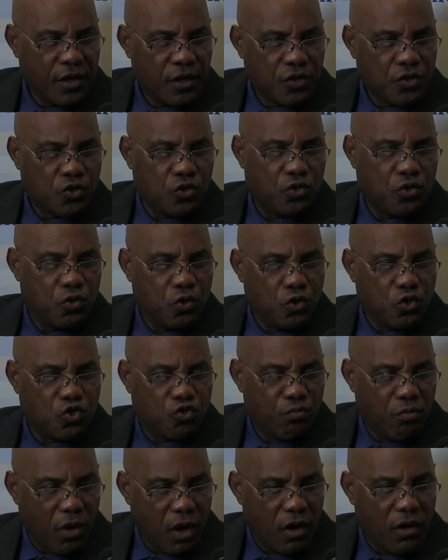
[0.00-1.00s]
So
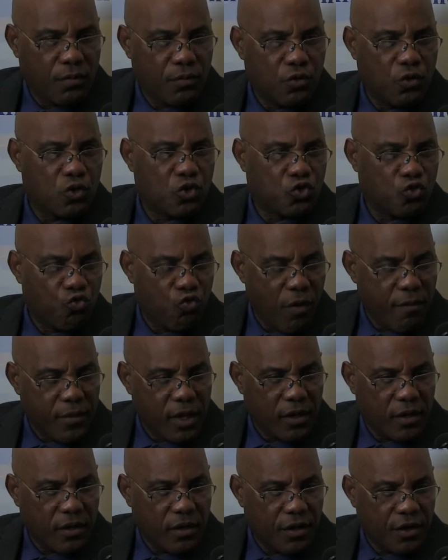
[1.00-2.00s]
those moms, those
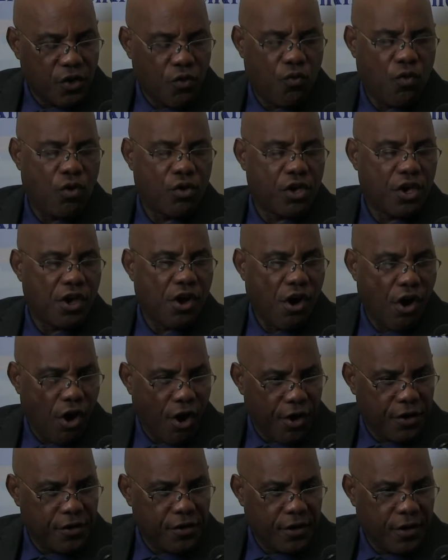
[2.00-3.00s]
women, they're working
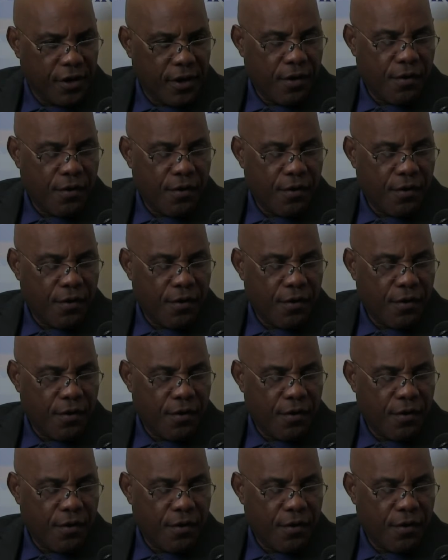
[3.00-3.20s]
hard.